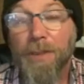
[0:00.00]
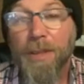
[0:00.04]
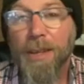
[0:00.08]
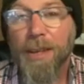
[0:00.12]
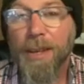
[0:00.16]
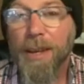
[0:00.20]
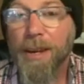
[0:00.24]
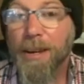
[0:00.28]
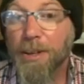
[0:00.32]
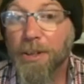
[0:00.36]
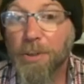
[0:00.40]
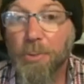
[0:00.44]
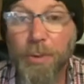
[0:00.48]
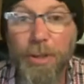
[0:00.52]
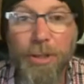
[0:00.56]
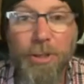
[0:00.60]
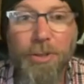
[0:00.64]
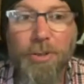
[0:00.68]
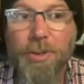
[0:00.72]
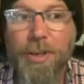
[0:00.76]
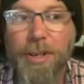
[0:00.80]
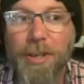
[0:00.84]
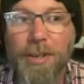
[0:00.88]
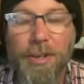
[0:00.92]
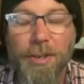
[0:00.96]
here's
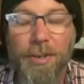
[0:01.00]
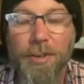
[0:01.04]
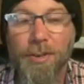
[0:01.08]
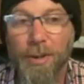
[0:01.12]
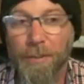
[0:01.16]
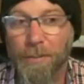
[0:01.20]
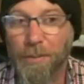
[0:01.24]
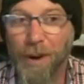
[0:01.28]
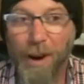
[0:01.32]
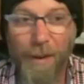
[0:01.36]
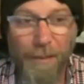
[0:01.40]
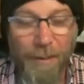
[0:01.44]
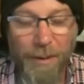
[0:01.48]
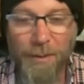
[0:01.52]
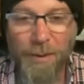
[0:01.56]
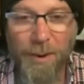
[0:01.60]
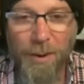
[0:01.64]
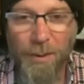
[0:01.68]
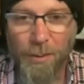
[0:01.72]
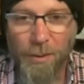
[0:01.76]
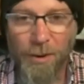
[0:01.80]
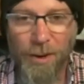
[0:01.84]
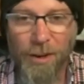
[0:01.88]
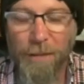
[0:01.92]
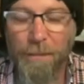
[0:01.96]
what you can do. It probably
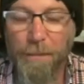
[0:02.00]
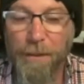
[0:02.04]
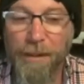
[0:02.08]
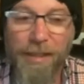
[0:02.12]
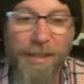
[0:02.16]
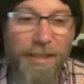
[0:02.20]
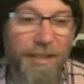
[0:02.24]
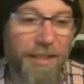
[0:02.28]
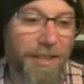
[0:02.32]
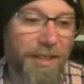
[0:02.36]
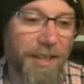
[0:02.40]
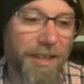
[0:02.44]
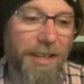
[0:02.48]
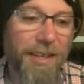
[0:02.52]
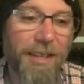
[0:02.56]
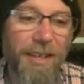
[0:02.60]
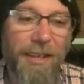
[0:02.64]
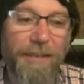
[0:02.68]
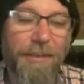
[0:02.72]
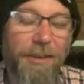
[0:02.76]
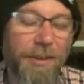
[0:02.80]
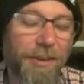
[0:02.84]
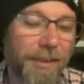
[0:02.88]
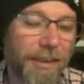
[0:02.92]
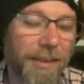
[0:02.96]
won't work, but this is going to
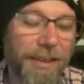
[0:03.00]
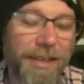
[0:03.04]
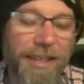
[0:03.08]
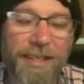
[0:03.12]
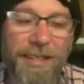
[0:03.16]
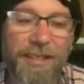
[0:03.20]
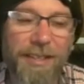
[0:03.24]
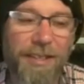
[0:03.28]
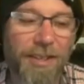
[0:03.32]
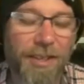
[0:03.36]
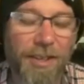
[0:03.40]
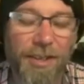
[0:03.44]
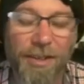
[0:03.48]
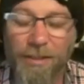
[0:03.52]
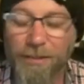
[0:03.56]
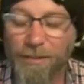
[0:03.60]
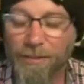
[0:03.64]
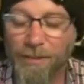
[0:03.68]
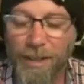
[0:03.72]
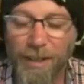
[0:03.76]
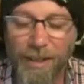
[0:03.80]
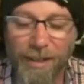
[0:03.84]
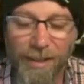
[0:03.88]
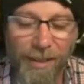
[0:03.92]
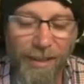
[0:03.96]
give you at least, you know,
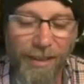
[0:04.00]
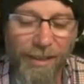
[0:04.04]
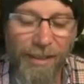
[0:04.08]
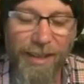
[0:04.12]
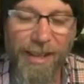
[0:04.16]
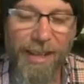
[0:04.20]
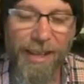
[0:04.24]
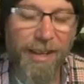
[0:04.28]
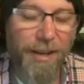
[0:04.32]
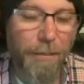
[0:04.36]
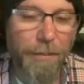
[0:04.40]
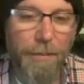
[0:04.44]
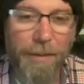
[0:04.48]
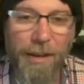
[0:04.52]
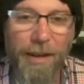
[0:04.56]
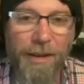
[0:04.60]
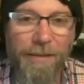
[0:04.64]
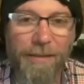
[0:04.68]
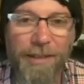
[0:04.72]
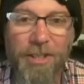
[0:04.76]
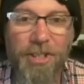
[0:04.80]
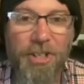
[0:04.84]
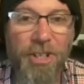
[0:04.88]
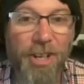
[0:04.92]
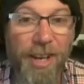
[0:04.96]
a little bit
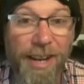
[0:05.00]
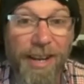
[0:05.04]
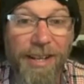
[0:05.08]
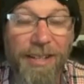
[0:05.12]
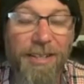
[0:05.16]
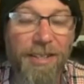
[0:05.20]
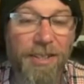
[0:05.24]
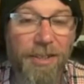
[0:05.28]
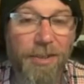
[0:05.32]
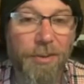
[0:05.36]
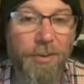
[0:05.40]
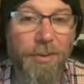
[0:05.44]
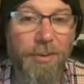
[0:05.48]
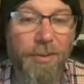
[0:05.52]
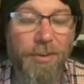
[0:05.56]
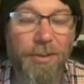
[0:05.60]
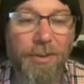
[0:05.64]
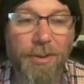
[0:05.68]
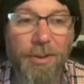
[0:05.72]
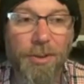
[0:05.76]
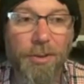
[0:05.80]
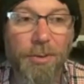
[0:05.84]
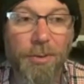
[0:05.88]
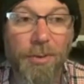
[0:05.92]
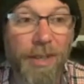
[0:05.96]
of a chance to
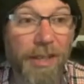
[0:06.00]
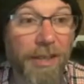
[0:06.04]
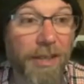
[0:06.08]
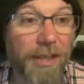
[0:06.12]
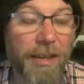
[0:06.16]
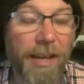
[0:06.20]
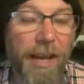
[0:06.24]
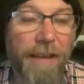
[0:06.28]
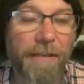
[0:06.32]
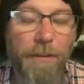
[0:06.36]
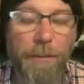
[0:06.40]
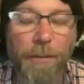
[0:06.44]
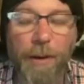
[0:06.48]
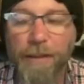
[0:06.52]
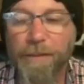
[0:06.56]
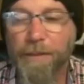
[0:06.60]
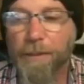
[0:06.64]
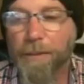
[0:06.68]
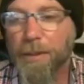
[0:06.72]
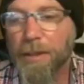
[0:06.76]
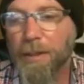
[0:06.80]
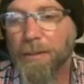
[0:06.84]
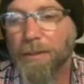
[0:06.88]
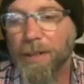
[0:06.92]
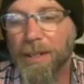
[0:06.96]
to get the knife away
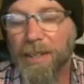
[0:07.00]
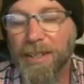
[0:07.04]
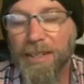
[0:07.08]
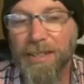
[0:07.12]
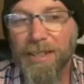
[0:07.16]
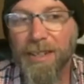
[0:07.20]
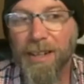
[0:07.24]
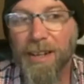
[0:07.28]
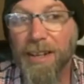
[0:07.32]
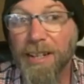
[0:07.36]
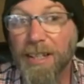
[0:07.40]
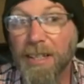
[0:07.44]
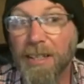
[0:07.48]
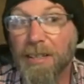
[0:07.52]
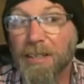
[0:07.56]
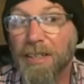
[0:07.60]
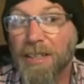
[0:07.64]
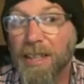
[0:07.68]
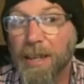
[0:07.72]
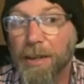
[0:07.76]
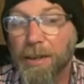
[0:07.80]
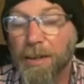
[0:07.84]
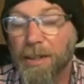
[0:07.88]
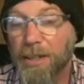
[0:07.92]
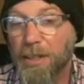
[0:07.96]
from someone. As long as
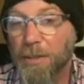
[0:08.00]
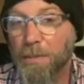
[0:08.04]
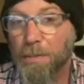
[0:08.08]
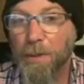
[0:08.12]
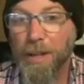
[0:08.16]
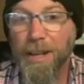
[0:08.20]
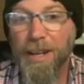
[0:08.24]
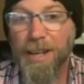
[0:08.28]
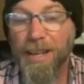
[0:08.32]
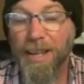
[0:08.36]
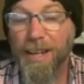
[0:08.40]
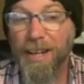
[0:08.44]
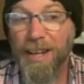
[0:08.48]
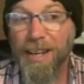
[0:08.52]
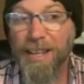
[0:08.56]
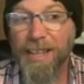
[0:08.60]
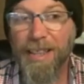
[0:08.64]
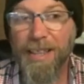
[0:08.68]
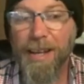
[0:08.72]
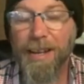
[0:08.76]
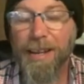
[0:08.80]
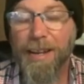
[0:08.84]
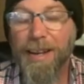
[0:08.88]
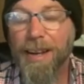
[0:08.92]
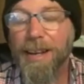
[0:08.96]
they're explaining it
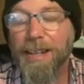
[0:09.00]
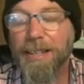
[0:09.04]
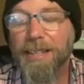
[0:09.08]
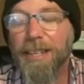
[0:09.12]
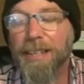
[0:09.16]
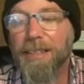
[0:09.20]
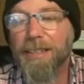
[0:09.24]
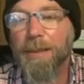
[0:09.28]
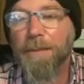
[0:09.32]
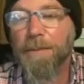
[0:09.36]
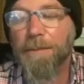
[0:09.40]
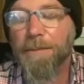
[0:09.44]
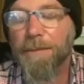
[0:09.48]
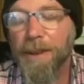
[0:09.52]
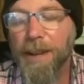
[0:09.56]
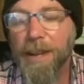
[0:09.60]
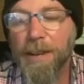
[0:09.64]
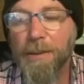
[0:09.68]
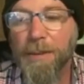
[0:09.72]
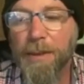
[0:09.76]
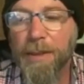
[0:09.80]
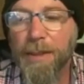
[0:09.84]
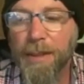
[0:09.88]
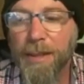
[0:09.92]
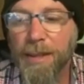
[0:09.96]
in that context, I'm
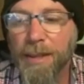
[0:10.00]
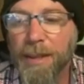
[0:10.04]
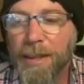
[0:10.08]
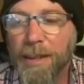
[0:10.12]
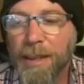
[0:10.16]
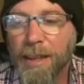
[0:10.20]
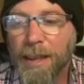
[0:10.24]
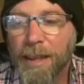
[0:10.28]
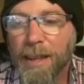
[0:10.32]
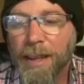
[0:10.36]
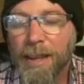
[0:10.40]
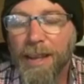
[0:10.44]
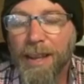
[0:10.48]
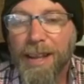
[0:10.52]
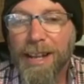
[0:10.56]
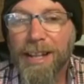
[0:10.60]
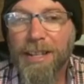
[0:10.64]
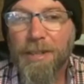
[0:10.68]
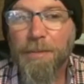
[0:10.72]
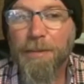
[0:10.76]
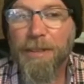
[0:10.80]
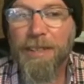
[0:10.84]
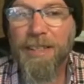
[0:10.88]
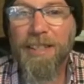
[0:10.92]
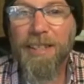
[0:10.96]
fine with it.
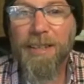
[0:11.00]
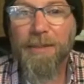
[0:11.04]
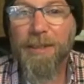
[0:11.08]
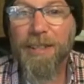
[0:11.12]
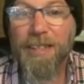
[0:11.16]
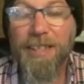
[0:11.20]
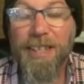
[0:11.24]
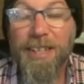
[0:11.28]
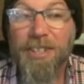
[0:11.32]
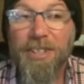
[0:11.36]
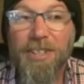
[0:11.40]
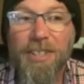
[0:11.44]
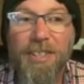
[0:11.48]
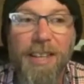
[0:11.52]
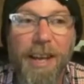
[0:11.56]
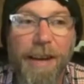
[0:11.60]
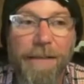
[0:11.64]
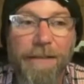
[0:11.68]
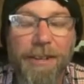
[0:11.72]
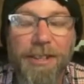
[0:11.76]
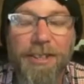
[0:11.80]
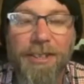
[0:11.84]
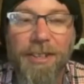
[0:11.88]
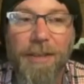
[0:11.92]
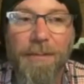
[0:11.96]
It's when someone teaches
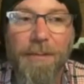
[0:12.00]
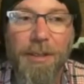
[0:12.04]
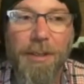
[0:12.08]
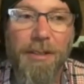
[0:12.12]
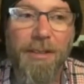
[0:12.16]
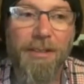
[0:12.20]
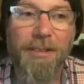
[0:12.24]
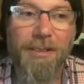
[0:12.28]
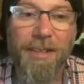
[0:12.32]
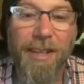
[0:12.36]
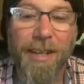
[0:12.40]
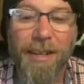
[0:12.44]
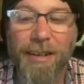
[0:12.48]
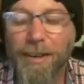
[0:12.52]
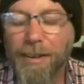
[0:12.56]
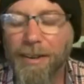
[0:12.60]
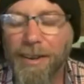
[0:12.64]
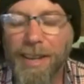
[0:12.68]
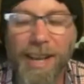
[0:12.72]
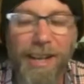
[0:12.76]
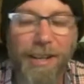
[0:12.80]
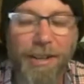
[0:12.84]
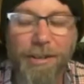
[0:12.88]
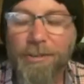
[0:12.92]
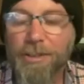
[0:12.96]
knife disarms and is like, oh
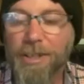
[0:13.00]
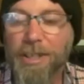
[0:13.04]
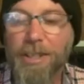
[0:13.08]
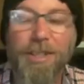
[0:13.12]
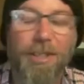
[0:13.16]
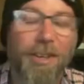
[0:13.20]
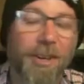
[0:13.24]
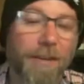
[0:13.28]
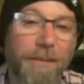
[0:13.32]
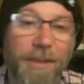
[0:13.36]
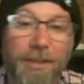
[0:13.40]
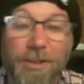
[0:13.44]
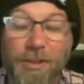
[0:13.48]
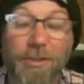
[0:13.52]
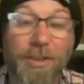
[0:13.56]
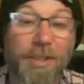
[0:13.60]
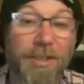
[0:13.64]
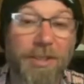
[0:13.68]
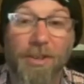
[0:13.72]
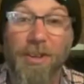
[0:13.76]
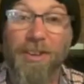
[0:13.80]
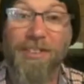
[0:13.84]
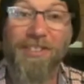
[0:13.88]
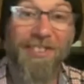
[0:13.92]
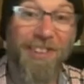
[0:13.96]
yeah, you disarmed this, you
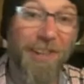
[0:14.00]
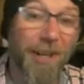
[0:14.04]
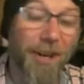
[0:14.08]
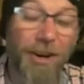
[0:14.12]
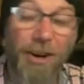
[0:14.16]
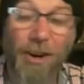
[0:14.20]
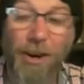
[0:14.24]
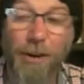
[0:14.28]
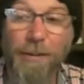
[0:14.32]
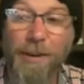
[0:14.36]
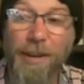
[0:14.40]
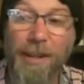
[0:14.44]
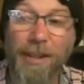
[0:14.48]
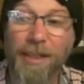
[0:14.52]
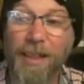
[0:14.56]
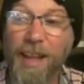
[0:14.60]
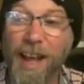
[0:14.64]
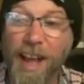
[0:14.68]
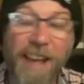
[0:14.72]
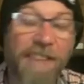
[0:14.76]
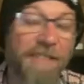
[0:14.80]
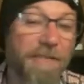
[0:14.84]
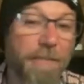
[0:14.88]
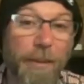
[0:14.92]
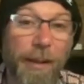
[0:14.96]
just armed a
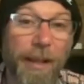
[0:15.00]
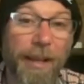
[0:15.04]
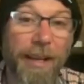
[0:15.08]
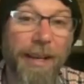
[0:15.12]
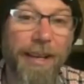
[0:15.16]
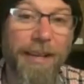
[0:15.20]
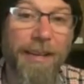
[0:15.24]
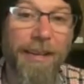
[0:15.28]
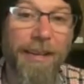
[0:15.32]
live blade